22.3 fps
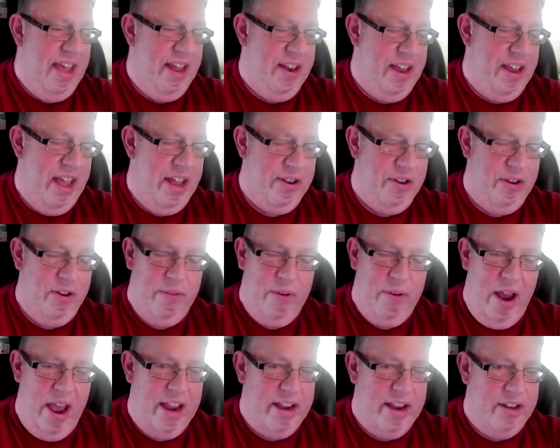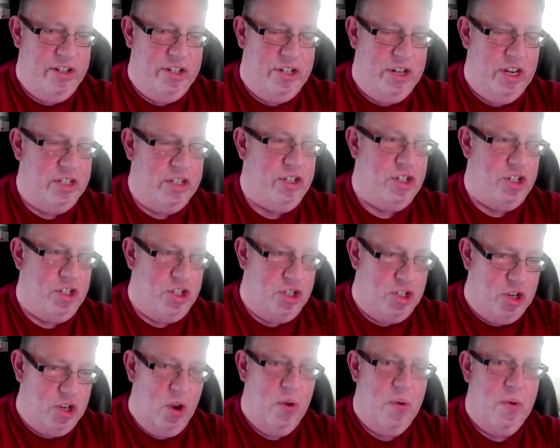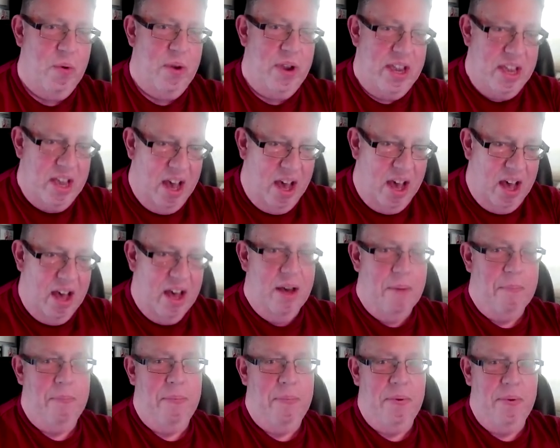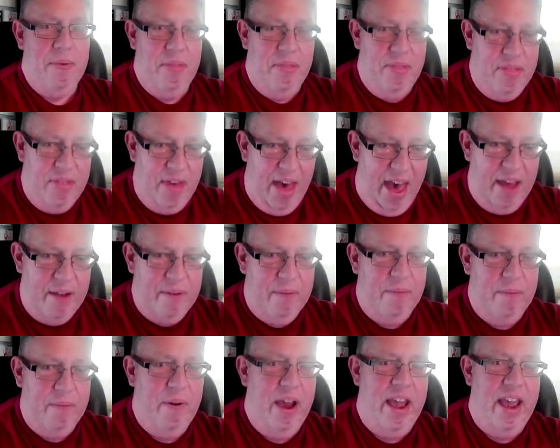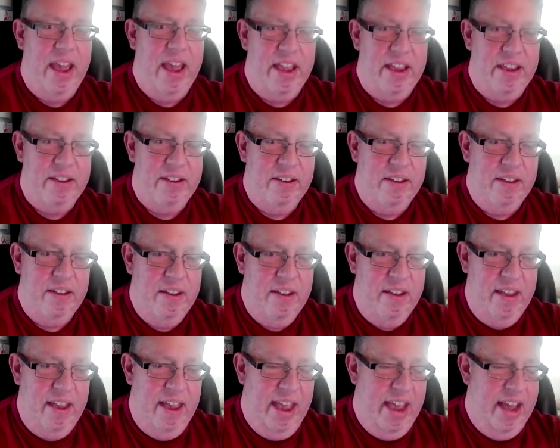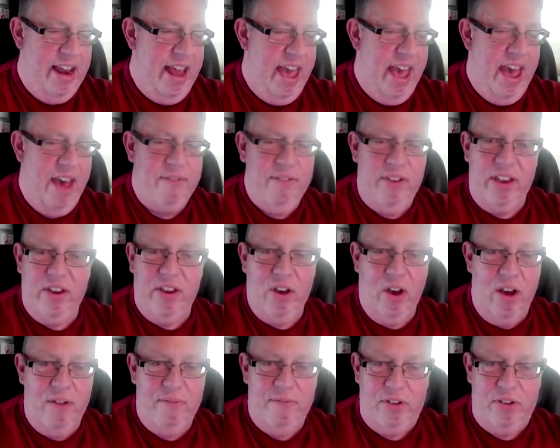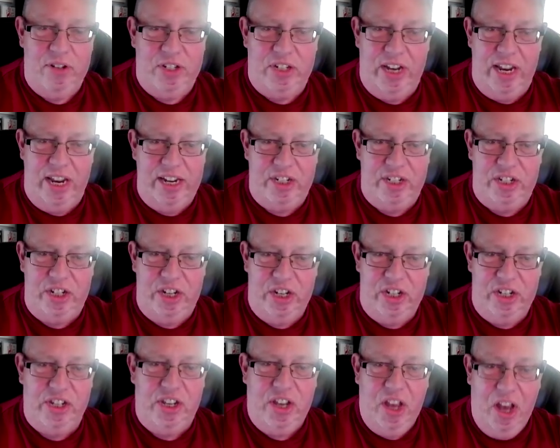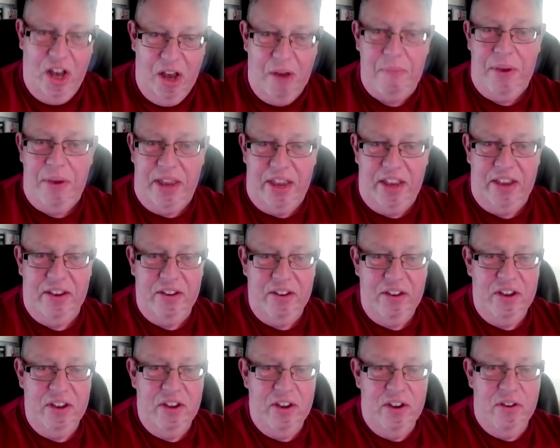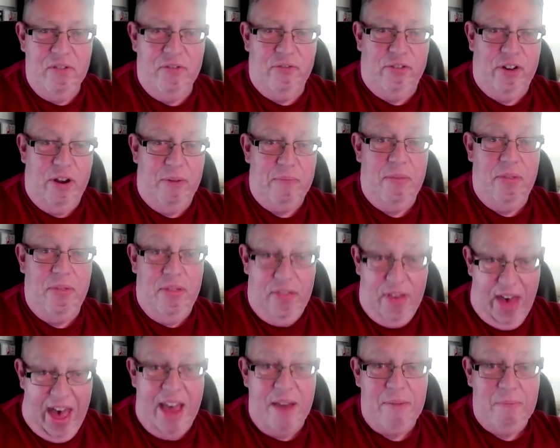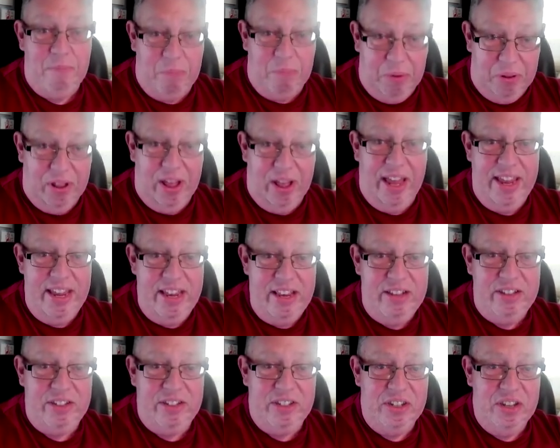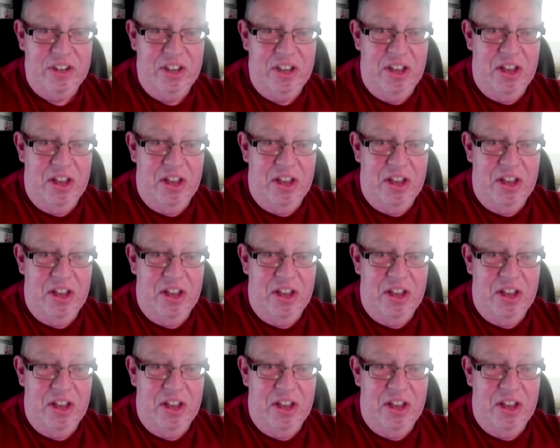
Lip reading: And you're right. Just showing up that way and having conversations coming from that place.